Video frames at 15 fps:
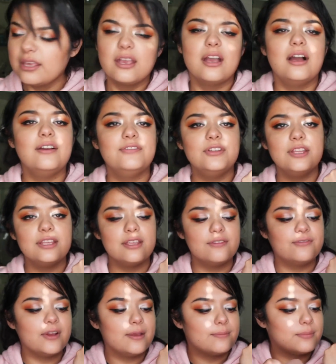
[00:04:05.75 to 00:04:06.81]
I feel like if
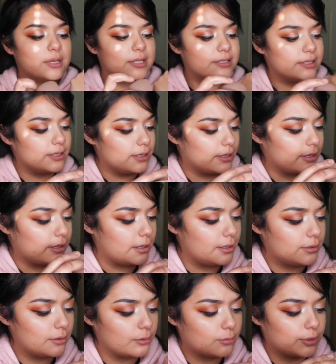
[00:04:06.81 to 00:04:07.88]
I mix it in
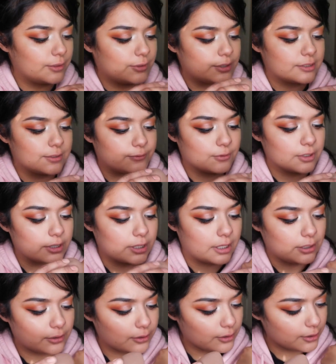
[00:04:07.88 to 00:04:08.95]
with a different
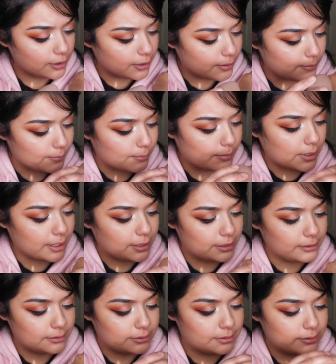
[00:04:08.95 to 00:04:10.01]
color, it
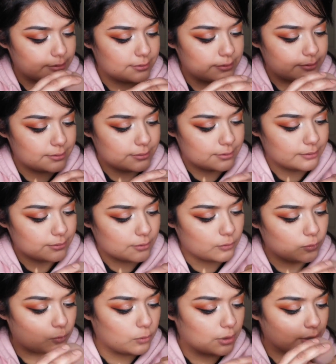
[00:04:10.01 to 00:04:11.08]
might
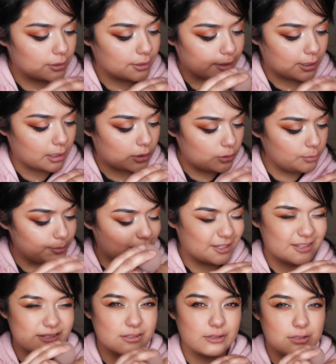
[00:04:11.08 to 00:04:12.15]
work out
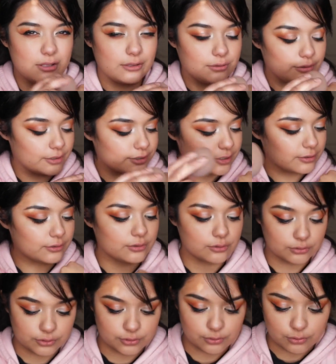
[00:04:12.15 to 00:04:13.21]
because it looks a little
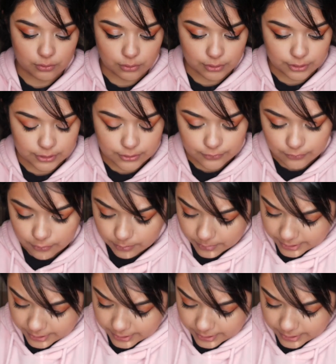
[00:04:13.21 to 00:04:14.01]
too orange for my